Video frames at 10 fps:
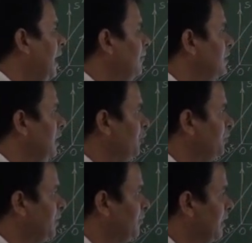of
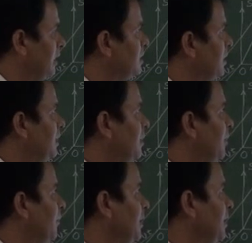the luminiferous
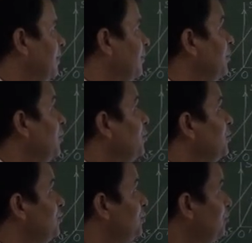ether medium,
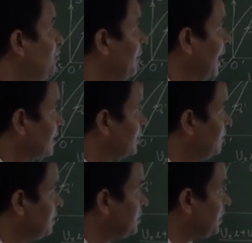do
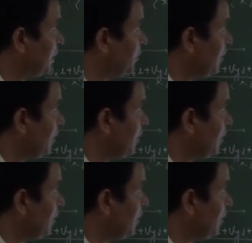Maxwell's